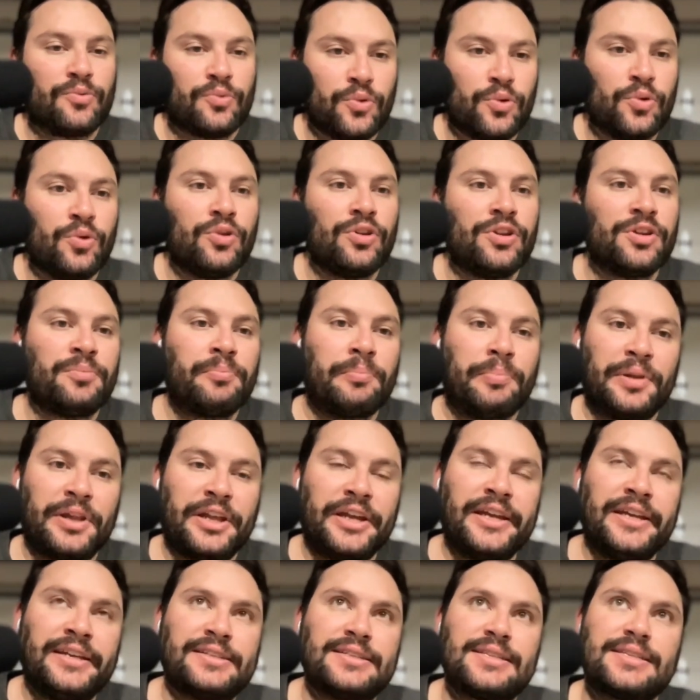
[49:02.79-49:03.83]
rule in
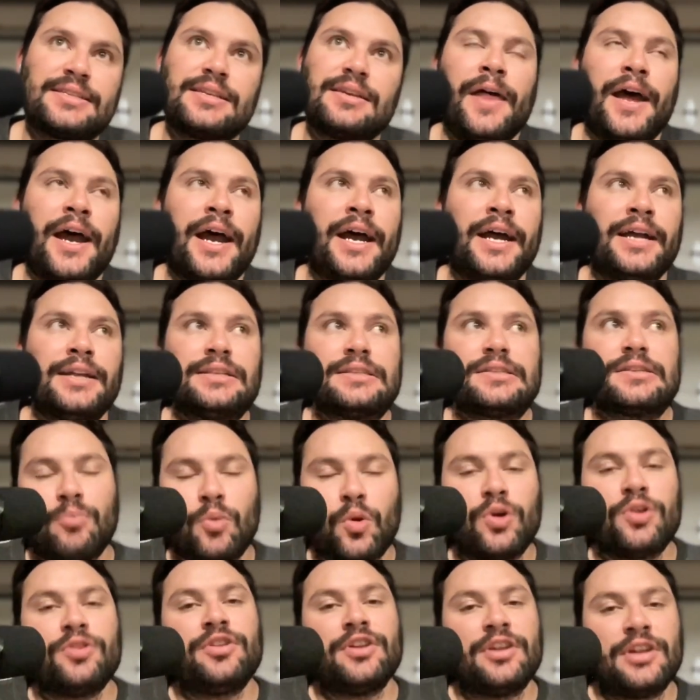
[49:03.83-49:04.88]
place, that
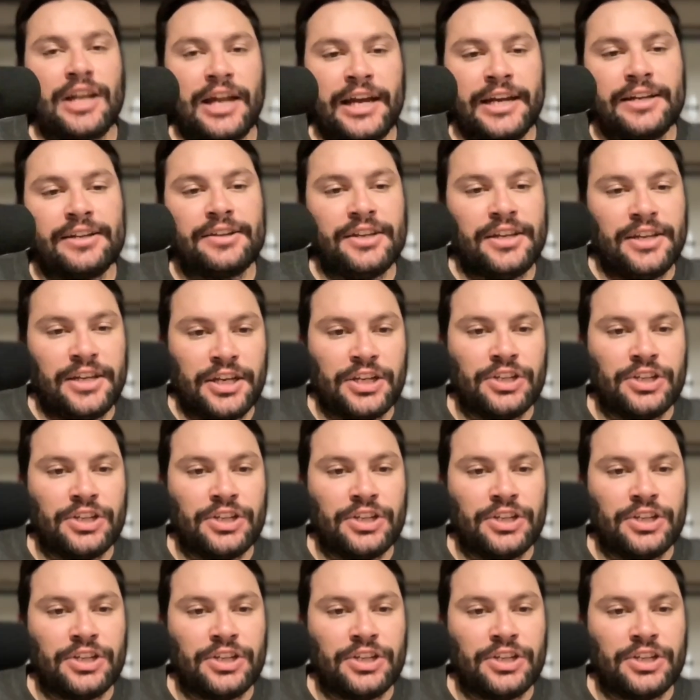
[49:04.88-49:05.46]
more than likely